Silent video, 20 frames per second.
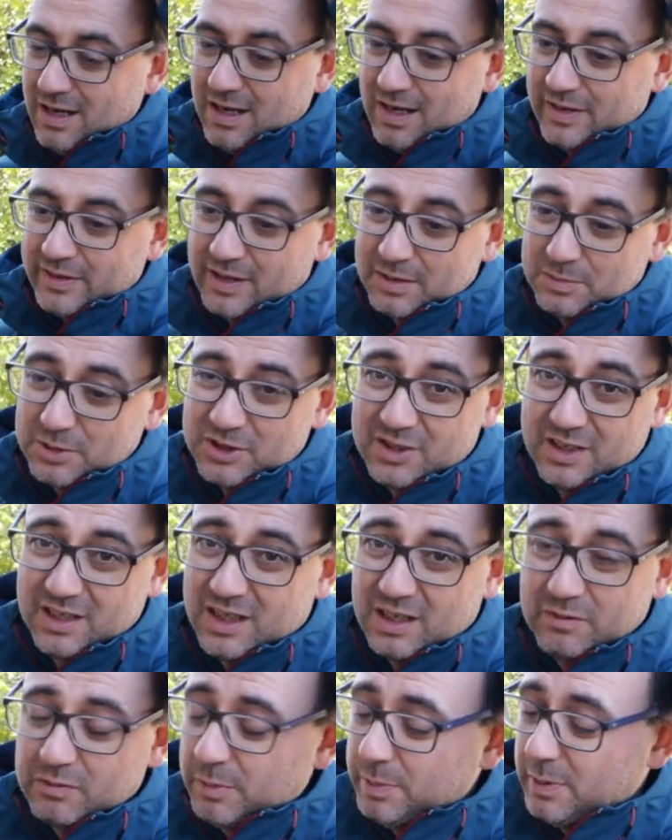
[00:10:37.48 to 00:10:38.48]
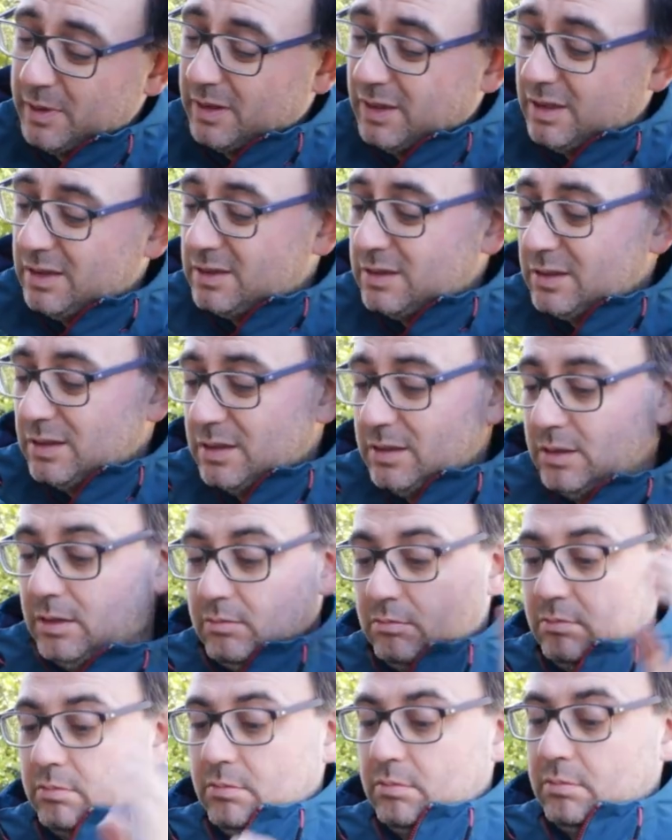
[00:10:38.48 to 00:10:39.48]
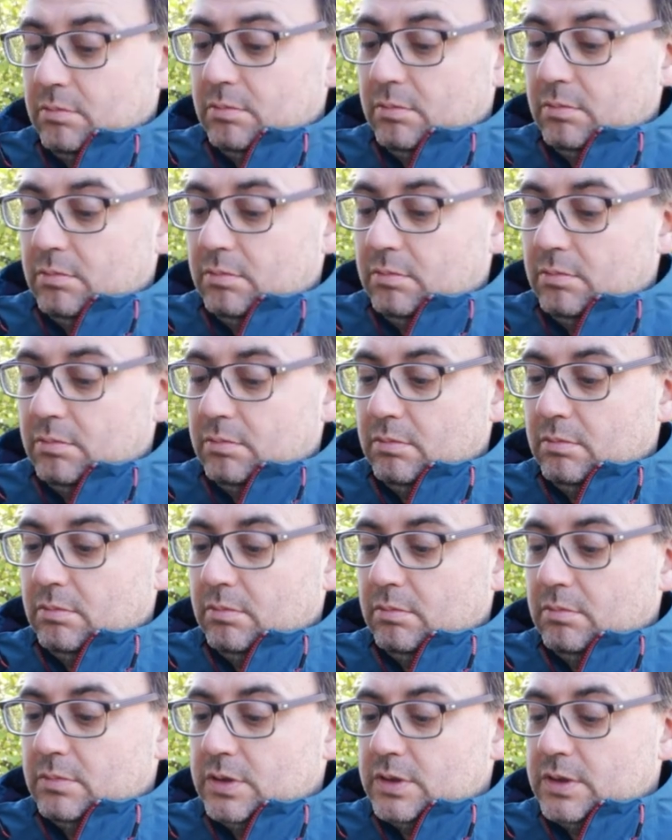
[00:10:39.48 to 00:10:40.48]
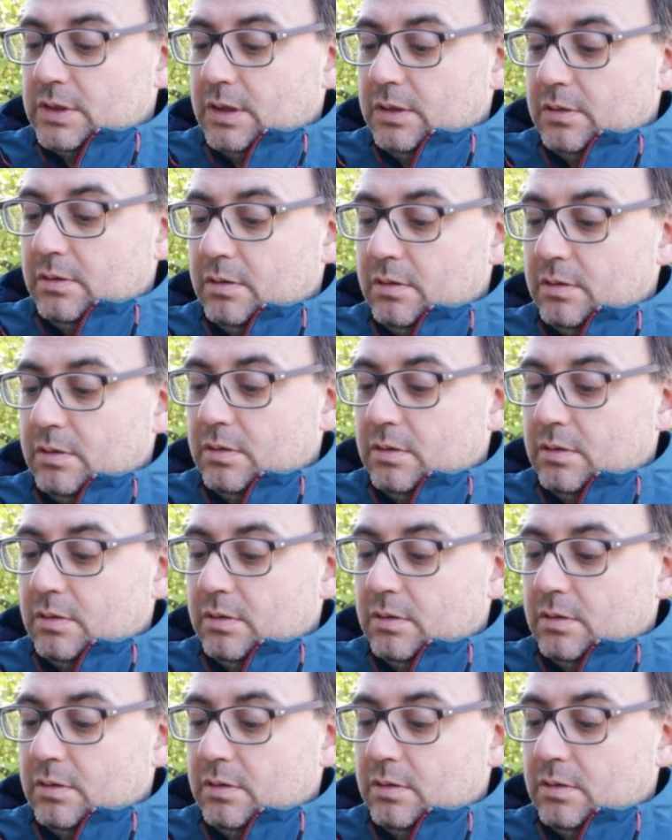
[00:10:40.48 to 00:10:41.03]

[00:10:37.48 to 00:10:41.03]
I think I'm just going to give up on this. Still.